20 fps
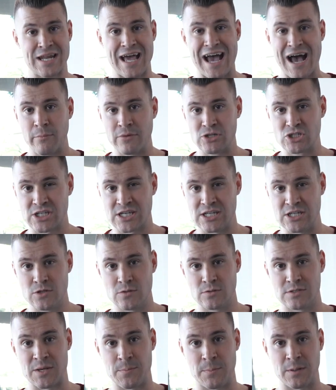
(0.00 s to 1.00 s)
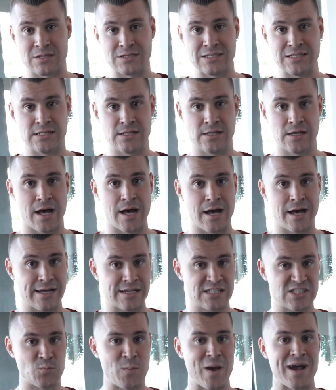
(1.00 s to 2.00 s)
How much can you typically
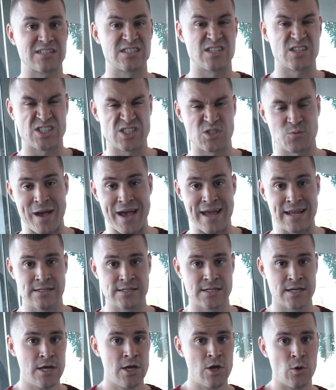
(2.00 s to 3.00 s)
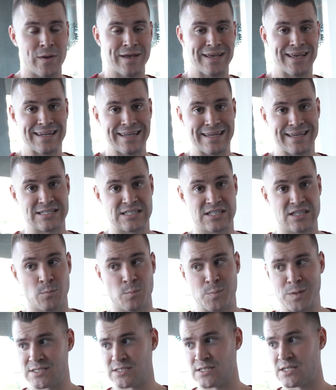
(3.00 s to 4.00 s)
expect to spend when getting into the
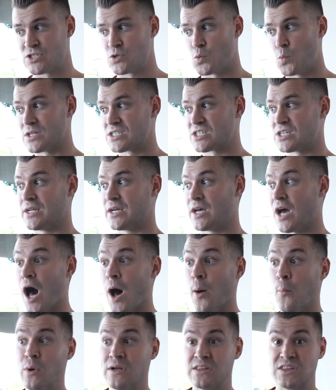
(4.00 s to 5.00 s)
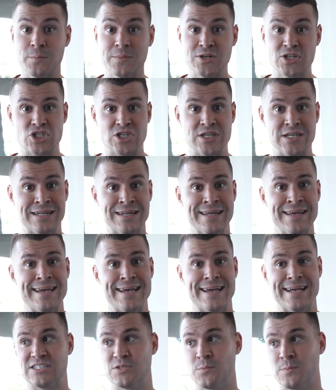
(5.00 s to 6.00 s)
business? What's gonna come with the machine?
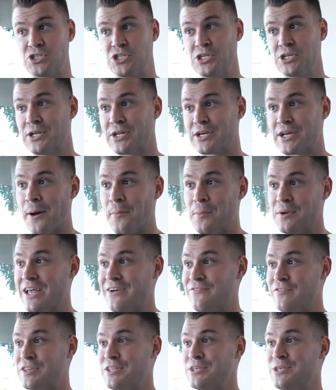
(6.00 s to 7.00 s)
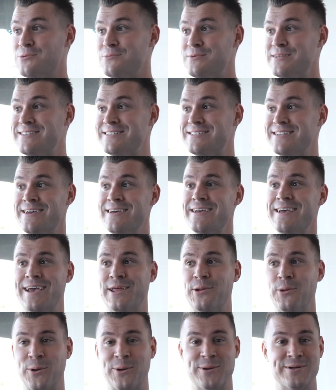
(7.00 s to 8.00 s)
Is the machine gonna come with everything you need
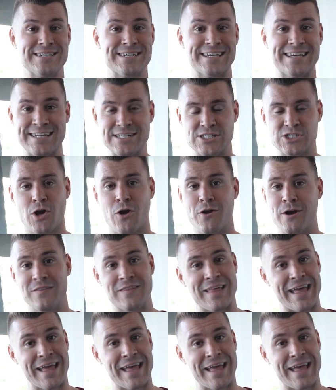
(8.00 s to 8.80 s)
in order to get it started?